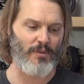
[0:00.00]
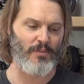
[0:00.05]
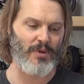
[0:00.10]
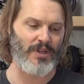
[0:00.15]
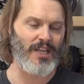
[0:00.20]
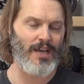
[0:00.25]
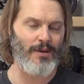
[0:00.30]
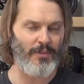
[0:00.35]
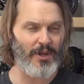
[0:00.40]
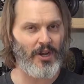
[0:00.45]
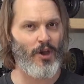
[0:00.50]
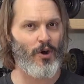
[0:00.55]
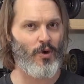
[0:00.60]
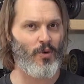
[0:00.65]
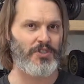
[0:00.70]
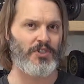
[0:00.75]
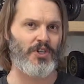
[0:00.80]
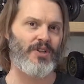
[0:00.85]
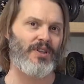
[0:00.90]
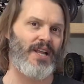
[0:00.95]
But let me know
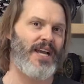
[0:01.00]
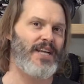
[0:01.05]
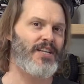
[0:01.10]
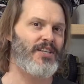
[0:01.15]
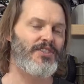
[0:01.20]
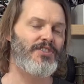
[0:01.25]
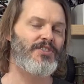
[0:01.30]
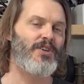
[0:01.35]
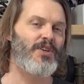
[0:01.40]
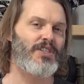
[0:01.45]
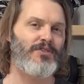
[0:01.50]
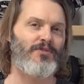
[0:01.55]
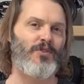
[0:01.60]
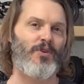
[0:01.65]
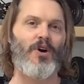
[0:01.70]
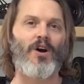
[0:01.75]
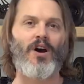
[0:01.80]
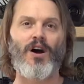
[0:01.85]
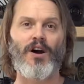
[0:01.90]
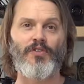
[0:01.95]
what you like to search
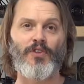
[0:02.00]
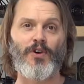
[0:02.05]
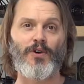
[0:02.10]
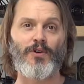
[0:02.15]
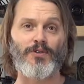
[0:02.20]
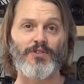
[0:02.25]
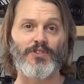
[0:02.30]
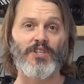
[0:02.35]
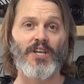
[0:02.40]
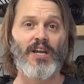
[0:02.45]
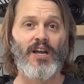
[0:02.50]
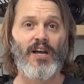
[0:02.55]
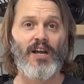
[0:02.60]
for on those.